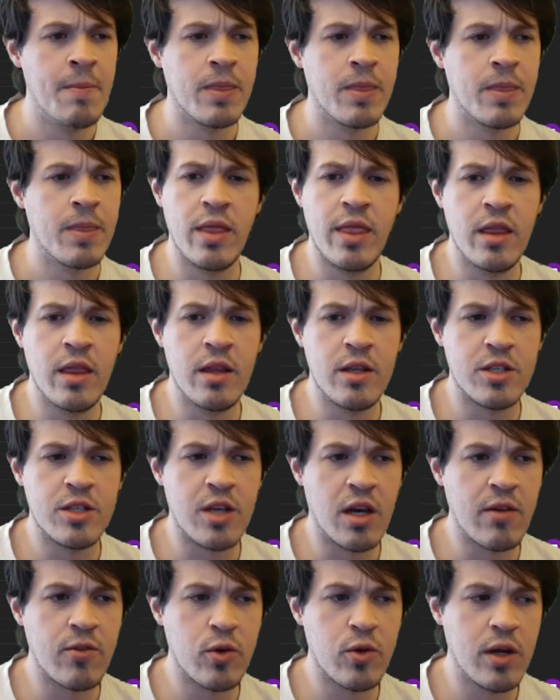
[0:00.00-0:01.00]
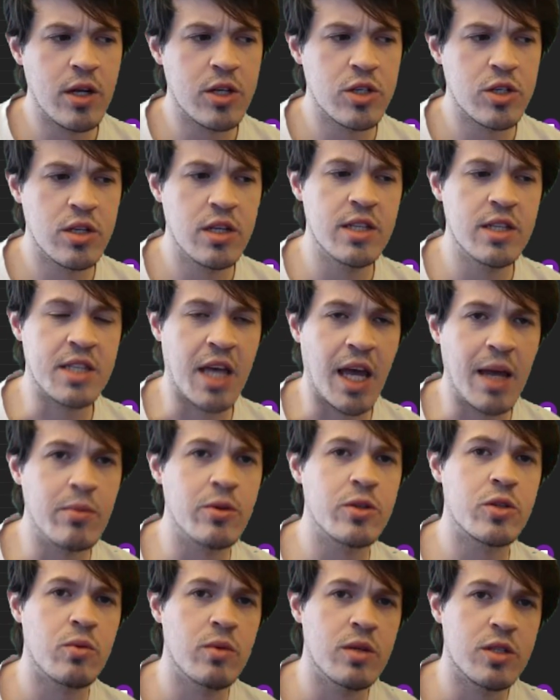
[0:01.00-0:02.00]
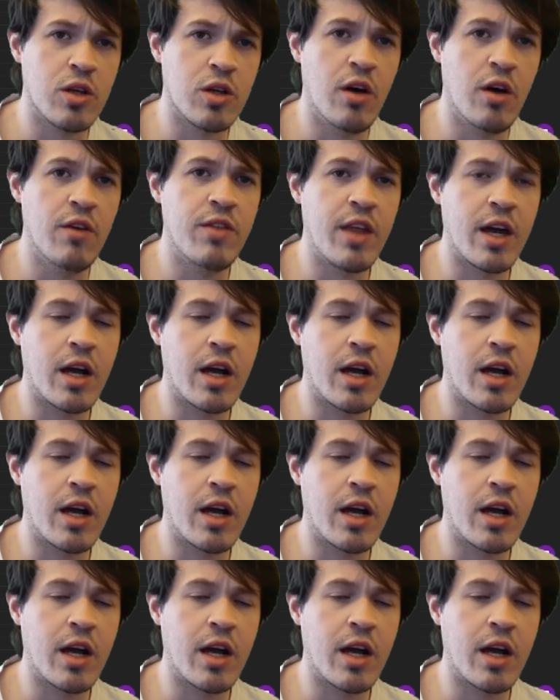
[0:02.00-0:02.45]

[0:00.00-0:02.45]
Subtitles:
when Song of Creation is able to resolve,